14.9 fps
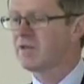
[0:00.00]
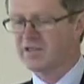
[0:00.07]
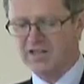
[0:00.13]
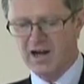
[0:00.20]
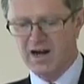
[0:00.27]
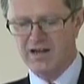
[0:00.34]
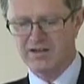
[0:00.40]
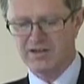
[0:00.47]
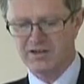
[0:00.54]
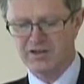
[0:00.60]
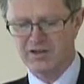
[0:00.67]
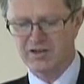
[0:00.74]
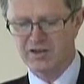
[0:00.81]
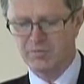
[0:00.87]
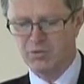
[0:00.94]
of science
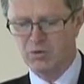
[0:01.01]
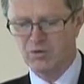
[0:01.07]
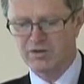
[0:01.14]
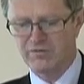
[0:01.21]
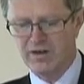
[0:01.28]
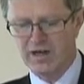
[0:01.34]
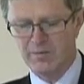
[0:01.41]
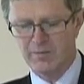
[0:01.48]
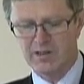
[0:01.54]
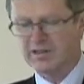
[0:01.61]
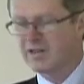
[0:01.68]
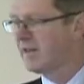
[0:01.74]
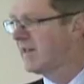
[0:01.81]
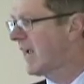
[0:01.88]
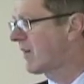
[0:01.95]
to support
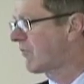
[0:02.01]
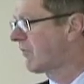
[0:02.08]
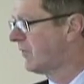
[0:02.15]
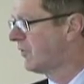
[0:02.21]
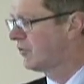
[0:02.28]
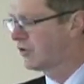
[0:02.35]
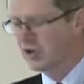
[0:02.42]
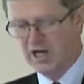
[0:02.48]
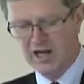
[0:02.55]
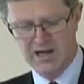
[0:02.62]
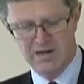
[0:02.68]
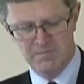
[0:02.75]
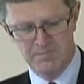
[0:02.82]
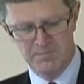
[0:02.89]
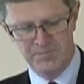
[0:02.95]
developments in the agri-food
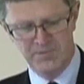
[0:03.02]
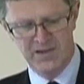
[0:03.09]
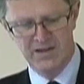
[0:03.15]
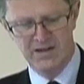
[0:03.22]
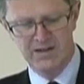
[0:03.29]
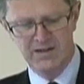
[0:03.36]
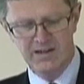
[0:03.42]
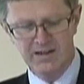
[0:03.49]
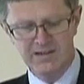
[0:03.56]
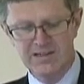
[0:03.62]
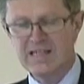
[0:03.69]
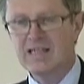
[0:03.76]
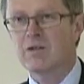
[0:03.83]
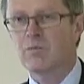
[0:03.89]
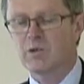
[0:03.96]
chain.
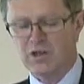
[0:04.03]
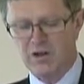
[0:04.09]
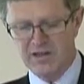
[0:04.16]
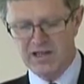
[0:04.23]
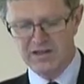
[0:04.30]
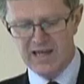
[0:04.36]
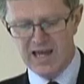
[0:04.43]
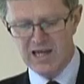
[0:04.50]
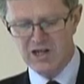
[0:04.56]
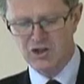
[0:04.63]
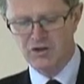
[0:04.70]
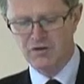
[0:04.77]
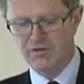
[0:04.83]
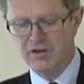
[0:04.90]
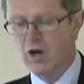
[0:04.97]
Indeed, it was on the
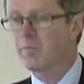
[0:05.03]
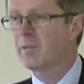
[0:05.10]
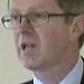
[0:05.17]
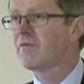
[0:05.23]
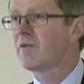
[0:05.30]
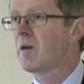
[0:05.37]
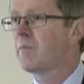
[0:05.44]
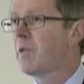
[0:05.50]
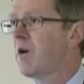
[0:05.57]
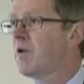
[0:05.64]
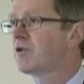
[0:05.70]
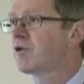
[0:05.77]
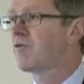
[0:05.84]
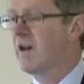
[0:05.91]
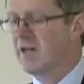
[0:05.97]
occasion of the opening of our
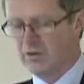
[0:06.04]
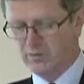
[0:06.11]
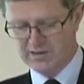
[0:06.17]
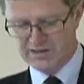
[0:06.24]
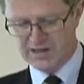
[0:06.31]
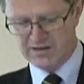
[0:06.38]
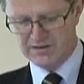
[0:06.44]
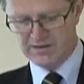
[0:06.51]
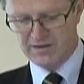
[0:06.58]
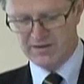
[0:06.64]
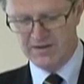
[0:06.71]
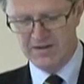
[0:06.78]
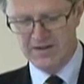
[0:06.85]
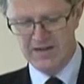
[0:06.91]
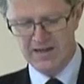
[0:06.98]
postgraduate
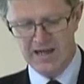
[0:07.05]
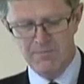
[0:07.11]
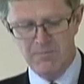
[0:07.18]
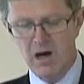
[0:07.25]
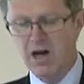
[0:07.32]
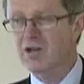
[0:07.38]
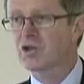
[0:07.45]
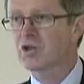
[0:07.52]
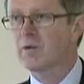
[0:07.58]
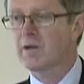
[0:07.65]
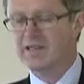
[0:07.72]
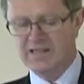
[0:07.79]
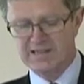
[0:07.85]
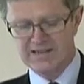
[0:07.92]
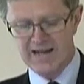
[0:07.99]
centre in March
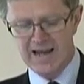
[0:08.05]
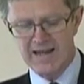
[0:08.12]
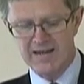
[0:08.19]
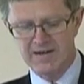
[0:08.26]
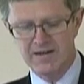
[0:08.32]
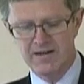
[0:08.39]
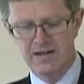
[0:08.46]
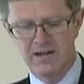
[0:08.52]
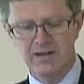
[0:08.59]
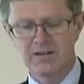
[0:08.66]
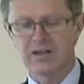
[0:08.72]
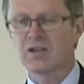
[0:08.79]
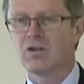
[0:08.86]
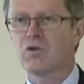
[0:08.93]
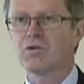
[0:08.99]
2010
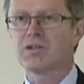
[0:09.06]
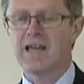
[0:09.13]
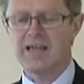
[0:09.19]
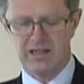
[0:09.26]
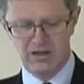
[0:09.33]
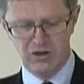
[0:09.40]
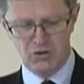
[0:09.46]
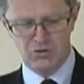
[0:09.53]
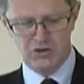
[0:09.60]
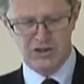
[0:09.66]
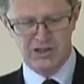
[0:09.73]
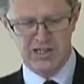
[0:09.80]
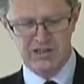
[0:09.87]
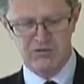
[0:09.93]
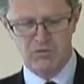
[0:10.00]
that Lord Taylor
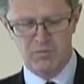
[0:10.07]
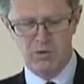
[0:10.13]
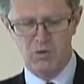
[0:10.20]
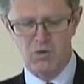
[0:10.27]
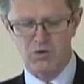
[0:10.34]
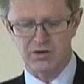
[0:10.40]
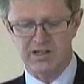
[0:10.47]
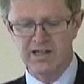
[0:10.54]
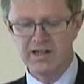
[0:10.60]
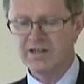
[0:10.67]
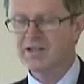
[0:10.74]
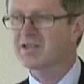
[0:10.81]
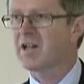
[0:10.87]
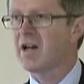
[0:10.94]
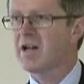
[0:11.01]
launched his report,
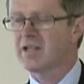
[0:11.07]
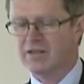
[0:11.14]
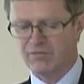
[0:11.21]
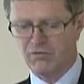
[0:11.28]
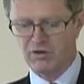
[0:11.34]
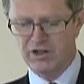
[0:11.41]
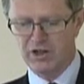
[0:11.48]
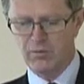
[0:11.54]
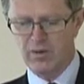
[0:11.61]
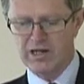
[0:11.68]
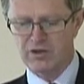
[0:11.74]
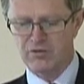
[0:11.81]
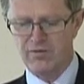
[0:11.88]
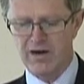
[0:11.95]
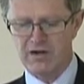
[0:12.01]
Science for a New
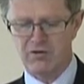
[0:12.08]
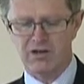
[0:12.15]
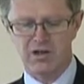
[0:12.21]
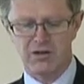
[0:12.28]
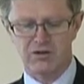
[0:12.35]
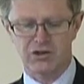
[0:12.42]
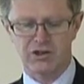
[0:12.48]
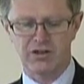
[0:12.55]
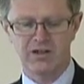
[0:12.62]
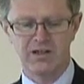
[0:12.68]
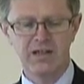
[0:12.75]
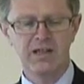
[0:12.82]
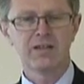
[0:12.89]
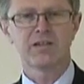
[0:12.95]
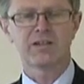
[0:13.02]
Age of Agriculture,
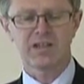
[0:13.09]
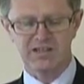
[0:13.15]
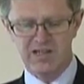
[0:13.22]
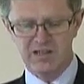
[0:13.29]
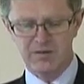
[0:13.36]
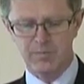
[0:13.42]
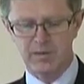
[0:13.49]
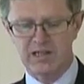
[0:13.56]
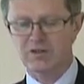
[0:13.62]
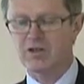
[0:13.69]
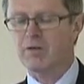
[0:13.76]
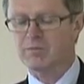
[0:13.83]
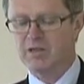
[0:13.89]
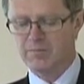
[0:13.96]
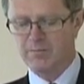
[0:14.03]
that has since been
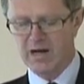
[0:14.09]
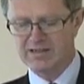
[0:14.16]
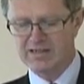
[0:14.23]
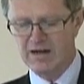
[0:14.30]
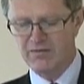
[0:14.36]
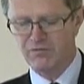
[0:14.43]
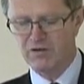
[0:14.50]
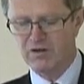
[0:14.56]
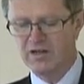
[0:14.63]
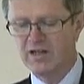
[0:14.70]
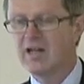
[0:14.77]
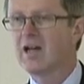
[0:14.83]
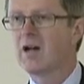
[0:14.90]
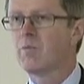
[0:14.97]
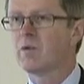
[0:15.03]
adopted by Defra
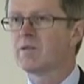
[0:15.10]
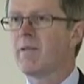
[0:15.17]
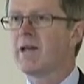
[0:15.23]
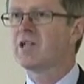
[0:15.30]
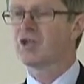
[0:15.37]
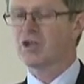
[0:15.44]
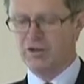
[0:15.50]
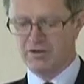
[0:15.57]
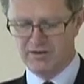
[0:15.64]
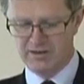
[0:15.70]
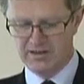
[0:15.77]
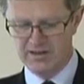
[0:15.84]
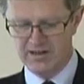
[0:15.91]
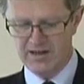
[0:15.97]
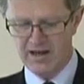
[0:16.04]
and was
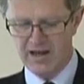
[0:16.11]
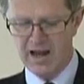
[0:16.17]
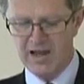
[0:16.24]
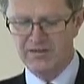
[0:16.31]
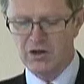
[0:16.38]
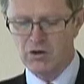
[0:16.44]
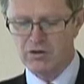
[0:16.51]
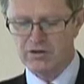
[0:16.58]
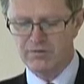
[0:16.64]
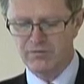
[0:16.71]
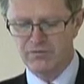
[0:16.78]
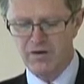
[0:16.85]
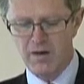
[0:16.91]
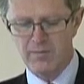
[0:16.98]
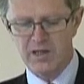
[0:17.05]
mentioned at the Oxford
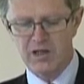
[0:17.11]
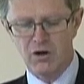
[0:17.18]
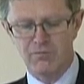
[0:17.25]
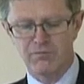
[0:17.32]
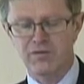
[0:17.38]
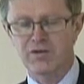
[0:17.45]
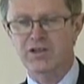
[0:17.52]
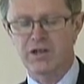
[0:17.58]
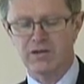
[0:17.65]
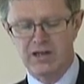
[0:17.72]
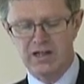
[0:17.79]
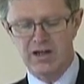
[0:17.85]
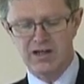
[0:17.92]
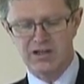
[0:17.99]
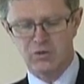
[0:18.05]
Farming Conference only
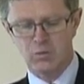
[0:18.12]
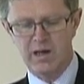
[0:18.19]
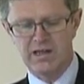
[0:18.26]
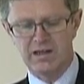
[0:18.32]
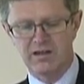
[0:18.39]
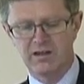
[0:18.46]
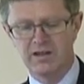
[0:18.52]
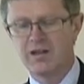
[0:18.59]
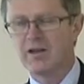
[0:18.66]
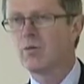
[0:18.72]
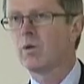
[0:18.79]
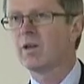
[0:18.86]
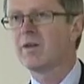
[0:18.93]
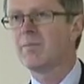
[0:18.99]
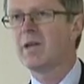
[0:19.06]
last week,
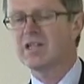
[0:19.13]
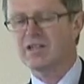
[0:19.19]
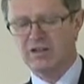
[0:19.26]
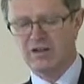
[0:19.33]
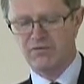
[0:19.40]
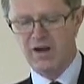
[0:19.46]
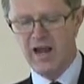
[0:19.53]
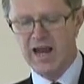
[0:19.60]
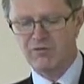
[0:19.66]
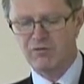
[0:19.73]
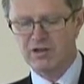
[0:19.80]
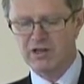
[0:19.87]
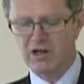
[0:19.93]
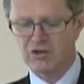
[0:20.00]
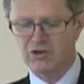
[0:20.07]
when the Minister for
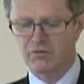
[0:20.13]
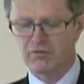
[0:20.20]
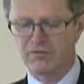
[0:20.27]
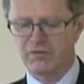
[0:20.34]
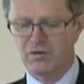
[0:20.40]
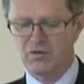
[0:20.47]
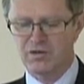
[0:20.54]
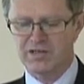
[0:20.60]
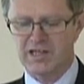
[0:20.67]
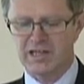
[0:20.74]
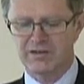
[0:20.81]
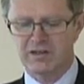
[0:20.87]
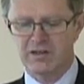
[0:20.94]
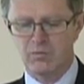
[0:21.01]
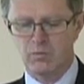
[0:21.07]
Agriculture and Food
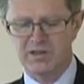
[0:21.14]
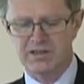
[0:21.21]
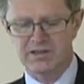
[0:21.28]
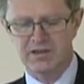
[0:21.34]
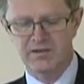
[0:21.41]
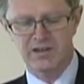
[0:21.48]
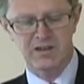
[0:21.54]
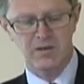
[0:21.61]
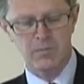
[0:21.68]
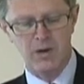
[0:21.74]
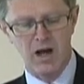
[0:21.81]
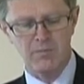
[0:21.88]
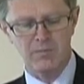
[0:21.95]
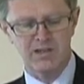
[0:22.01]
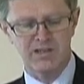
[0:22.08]
said that it was the
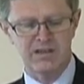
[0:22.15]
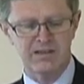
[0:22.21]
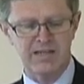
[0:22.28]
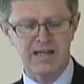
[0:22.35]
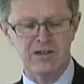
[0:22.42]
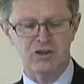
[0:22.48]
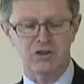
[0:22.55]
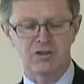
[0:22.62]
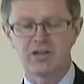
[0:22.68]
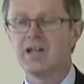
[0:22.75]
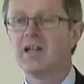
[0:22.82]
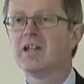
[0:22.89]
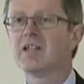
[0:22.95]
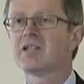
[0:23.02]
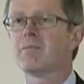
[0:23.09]
department's intention
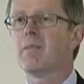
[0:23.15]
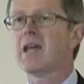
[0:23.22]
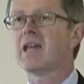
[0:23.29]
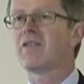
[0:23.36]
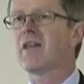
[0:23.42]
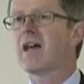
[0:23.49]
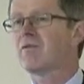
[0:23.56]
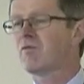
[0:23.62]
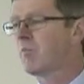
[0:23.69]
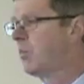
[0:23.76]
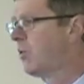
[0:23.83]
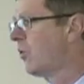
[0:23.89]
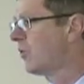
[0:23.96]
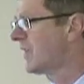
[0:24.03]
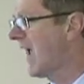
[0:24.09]
to make that
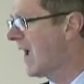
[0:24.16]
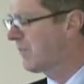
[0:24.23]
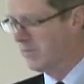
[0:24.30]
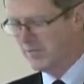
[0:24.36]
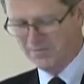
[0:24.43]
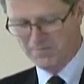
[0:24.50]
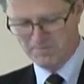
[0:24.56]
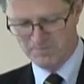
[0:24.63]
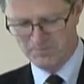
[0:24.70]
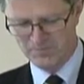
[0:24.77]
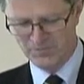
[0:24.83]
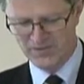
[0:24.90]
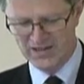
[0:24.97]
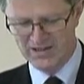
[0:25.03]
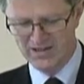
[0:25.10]
report happen.
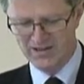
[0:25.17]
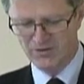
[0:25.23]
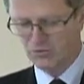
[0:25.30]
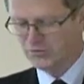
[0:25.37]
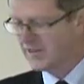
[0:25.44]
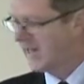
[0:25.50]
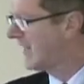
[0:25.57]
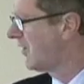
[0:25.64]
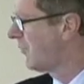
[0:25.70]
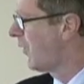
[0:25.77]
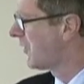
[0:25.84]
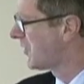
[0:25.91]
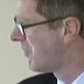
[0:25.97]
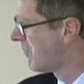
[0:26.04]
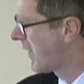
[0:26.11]
Lord Taylor,
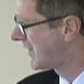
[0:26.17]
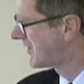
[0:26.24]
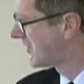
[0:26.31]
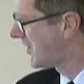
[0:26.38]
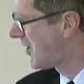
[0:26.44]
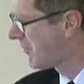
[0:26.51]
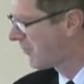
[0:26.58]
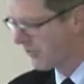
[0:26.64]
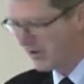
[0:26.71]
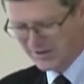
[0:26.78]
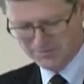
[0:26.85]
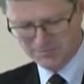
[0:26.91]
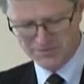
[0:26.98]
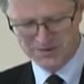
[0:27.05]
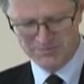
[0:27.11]
welcome back to Harper
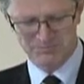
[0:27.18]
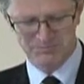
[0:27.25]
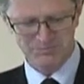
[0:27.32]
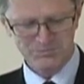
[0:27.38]
Adams.